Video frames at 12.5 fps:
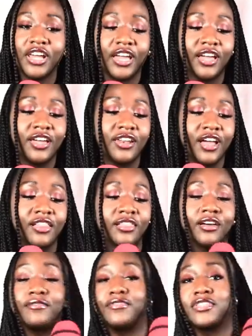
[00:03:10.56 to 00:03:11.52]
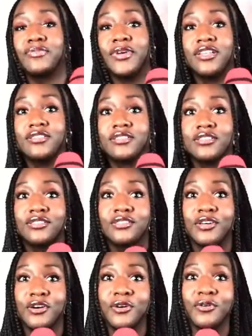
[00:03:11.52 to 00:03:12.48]
and I love mint,
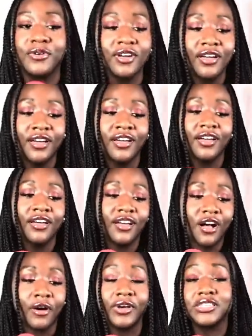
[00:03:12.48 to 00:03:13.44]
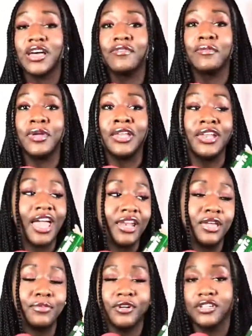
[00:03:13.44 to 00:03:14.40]
so always have them in
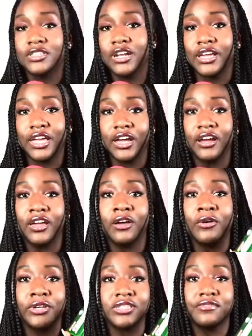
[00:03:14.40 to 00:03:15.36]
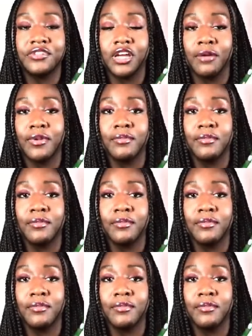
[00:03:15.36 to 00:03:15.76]
any purse that I carry. I always have to carry my